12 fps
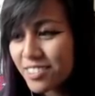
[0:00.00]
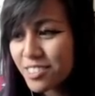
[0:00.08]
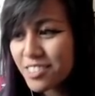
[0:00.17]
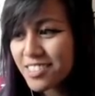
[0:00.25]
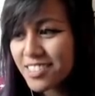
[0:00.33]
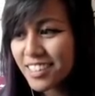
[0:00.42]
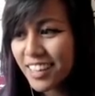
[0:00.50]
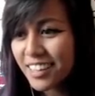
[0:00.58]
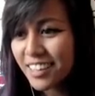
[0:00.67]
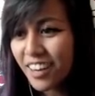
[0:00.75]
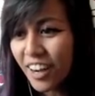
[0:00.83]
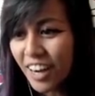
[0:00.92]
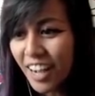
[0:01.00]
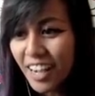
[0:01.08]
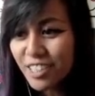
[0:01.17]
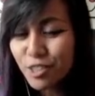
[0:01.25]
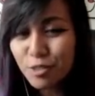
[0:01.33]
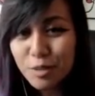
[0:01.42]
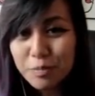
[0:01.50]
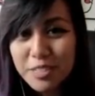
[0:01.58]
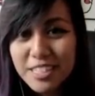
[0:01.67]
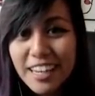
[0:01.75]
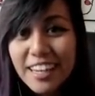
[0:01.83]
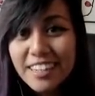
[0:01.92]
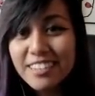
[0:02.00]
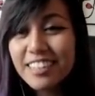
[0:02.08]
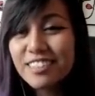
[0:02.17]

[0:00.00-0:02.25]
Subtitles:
just are actual potato,